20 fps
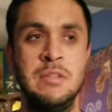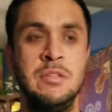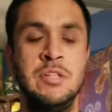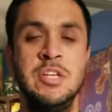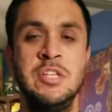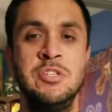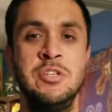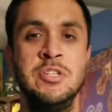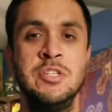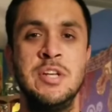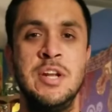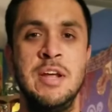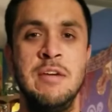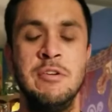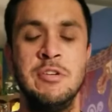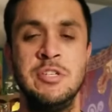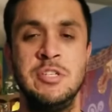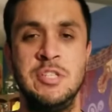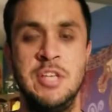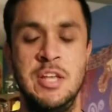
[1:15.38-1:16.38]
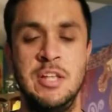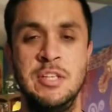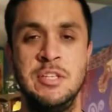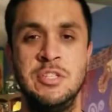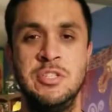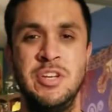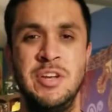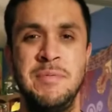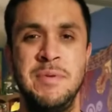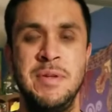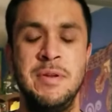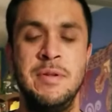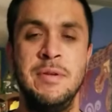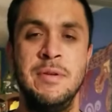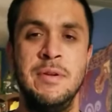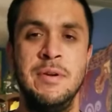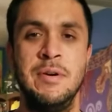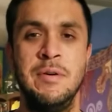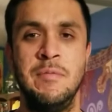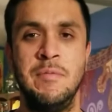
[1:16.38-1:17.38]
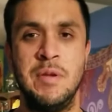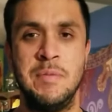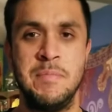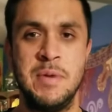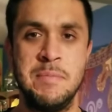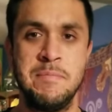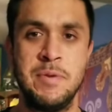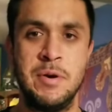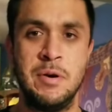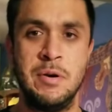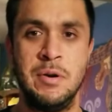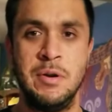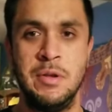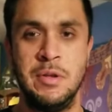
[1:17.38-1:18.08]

lizards and every scene was jamming. Remember,